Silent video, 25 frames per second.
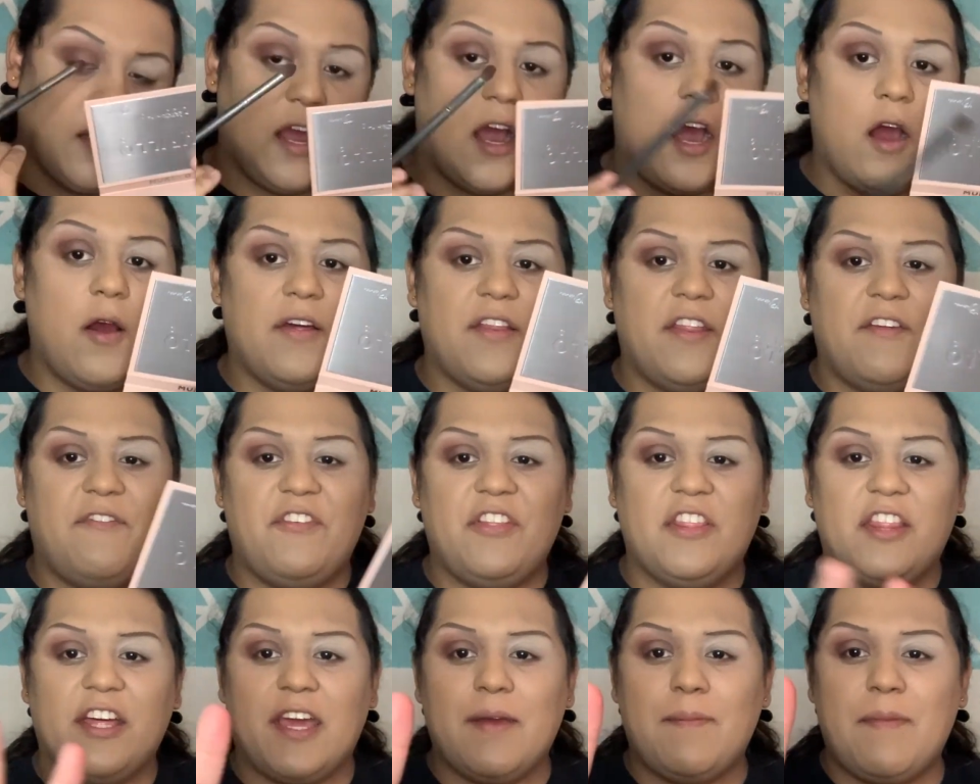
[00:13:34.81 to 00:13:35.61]
Oh, and if
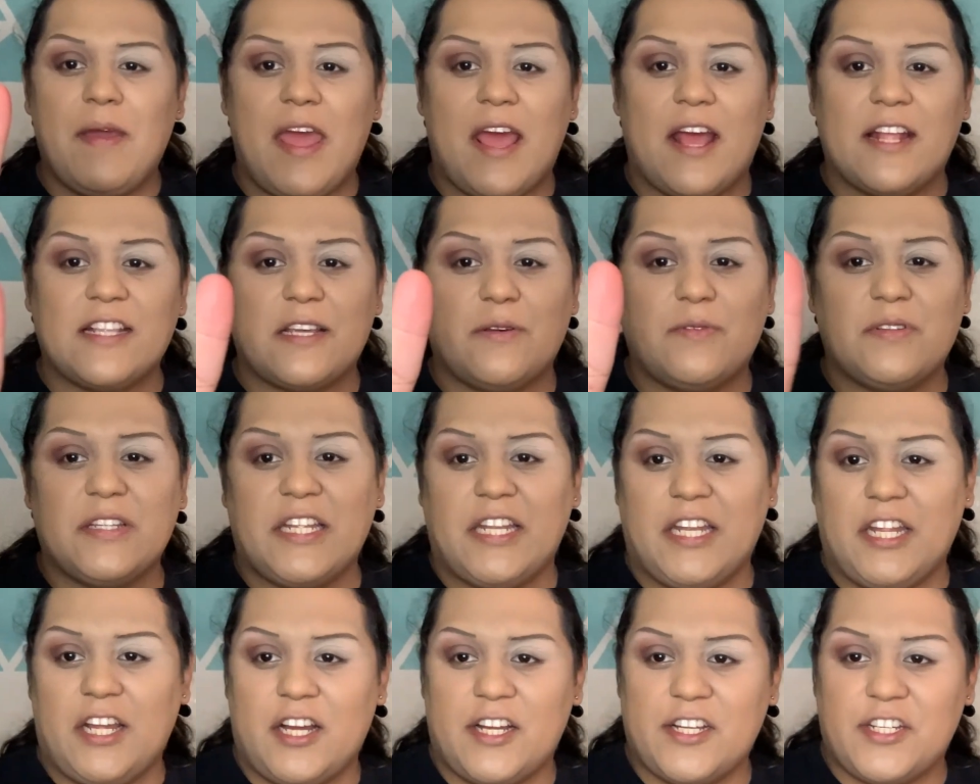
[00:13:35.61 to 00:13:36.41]
you look at my hands, I was
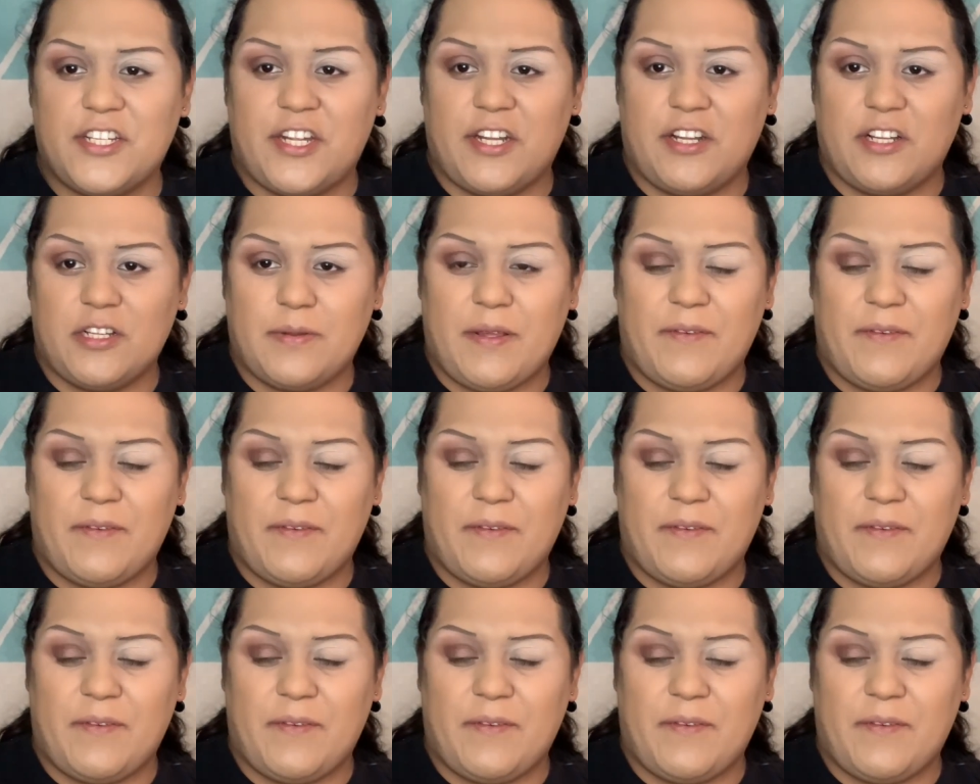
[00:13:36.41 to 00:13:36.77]
eating hot Cheetos